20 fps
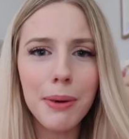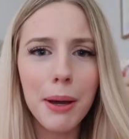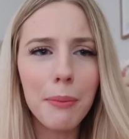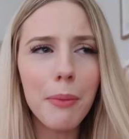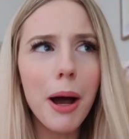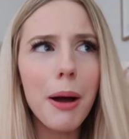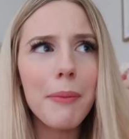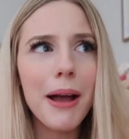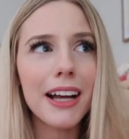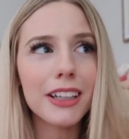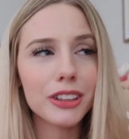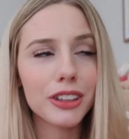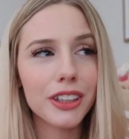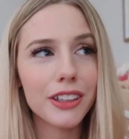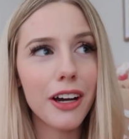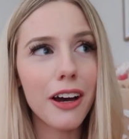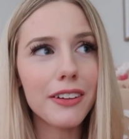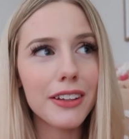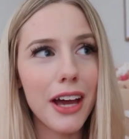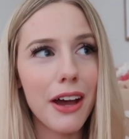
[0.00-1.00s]
My mom
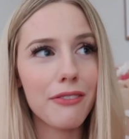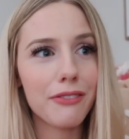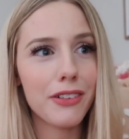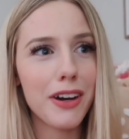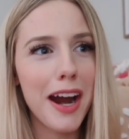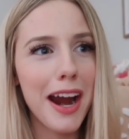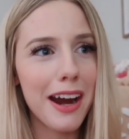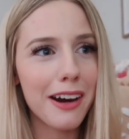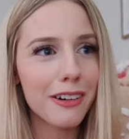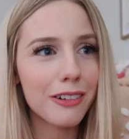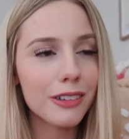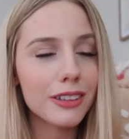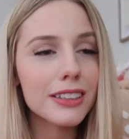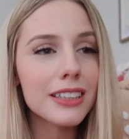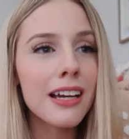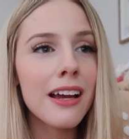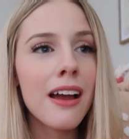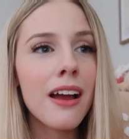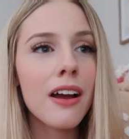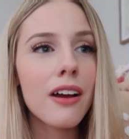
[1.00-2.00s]
actually got that for
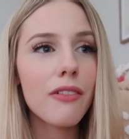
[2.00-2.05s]
Harold